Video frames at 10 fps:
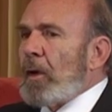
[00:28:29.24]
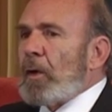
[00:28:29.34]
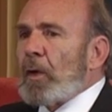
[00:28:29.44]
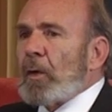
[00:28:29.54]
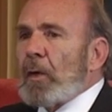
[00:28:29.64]

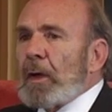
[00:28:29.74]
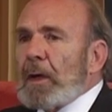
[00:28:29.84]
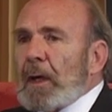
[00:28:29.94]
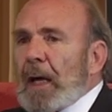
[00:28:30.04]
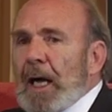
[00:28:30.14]
You go to
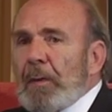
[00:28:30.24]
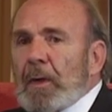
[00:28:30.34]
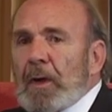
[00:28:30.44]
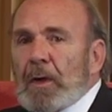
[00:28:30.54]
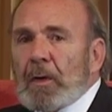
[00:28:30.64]
the
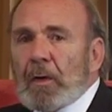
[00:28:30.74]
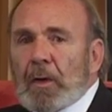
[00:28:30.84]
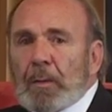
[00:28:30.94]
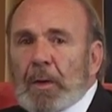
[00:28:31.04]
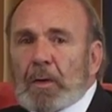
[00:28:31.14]
library, you go
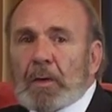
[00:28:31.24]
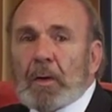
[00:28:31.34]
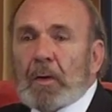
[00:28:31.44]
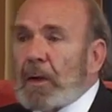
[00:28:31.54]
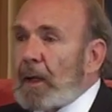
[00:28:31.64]
to the
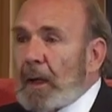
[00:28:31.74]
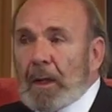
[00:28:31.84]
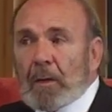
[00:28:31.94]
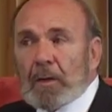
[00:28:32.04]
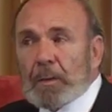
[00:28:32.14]
bookstore, and you
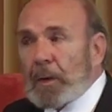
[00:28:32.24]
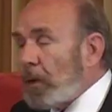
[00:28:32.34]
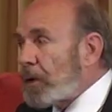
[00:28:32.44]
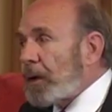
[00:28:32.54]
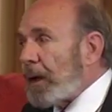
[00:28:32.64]
get those
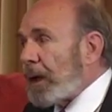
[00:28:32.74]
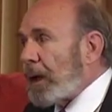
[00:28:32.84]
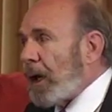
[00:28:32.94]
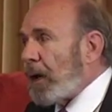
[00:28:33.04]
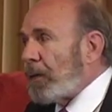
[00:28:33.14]
books right
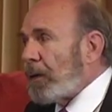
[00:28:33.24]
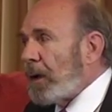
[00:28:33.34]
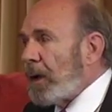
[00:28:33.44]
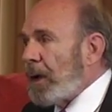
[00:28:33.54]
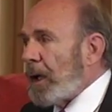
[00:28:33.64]
enough,
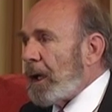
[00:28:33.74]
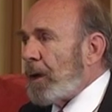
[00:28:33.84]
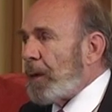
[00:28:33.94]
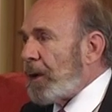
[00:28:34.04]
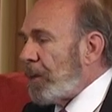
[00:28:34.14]
and
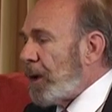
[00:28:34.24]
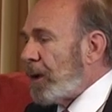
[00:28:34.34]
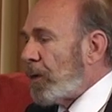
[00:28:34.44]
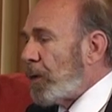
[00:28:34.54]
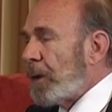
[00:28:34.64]
they might
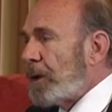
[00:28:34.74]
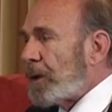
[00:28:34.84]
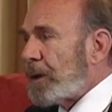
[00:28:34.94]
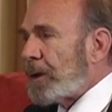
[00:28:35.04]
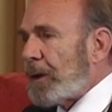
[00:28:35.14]
be 2
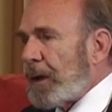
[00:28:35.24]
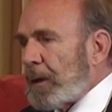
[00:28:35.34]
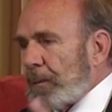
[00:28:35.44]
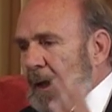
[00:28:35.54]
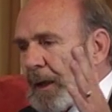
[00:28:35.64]
inches
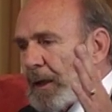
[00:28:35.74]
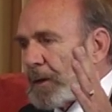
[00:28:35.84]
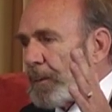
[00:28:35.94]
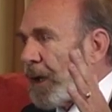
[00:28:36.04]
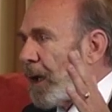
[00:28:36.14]
thick by
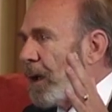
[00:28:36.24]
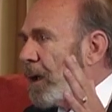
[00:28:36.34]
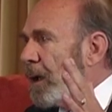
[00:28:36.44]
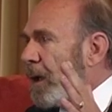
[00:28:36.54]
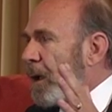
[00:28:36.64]
this
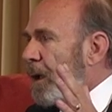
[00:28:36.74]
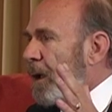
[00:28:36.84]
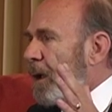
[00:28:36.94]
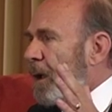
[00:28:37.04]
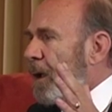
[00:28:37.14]
big,
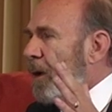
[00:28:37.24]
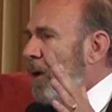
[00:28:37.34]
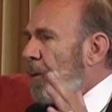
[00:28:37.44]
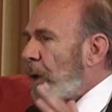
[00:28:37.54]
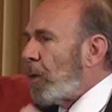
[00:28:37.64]

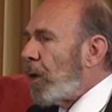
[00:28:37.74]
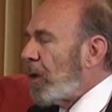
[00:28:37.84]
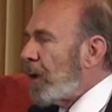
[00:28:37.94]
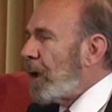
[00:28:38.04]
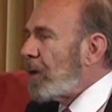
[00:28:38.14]
but
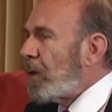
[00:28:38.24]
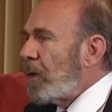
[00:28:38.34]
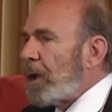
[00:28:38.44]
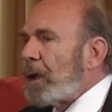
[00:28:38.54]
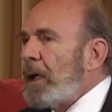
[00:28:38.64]
what they're
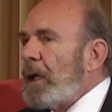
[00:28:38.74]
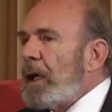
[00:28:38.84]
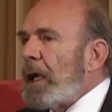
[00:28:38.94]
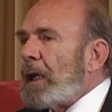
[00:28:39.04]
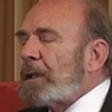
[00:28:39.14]
doing
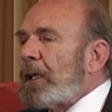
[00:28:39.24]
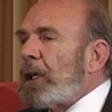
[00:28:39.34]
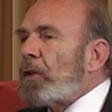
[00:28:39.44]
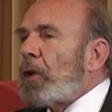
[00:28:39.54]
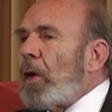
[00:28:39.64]
is
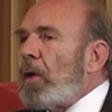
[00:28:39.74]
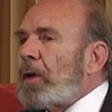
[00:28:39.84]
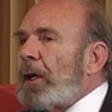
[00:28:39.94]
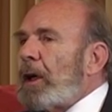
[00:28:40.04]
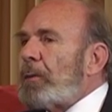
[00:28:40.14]
they're
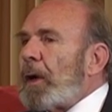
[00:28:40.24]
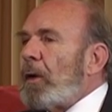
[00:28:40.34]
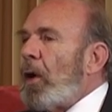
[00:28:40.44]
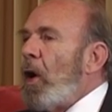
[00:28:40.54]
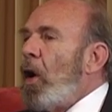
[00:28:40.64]
talking
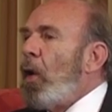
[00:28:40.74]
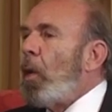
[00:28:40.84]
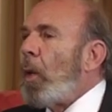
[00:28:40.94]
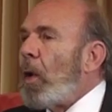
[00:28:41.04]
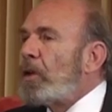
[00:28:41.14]
about
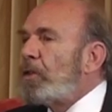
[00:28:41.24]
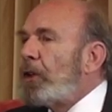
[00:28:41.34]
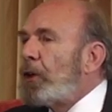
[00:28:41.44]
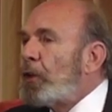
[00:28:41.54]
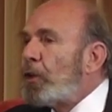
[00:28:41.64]
what
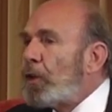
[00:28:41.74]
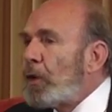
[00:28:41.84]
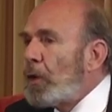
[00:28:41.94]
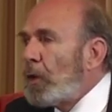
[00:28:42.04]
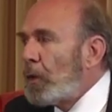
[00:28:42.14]
you
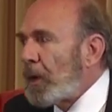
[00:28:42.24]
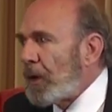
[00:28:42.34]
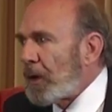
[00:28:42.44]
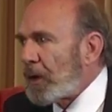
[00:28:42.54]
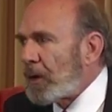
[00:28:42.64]
do
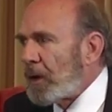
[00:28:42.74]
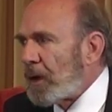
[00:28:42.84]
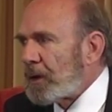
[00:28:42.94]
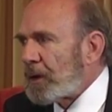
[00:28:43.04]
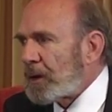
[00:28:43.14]
with your
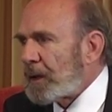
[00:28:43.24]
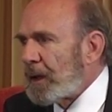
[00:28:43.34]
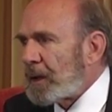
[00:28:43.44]
consciousness,